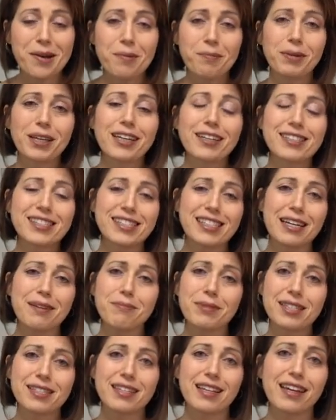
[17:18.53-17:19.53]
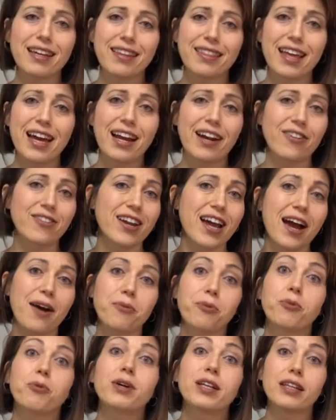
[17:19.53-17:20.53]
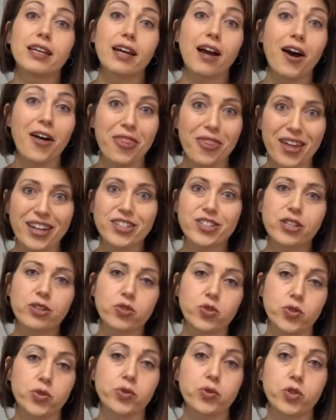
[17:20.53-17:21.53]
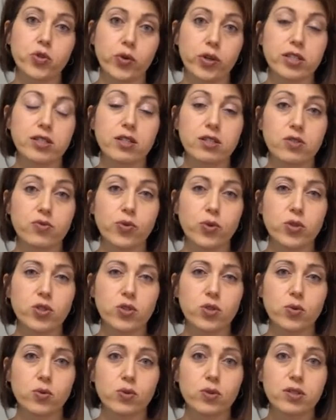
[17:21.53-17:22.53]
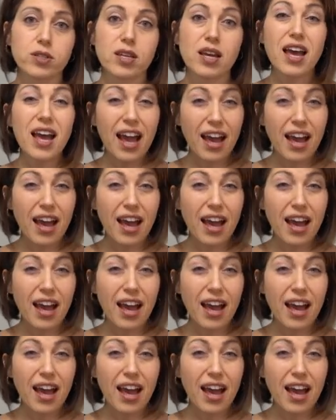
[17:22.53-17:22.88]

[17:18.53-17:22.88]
Because statements like that are not really authentic, true choices for students.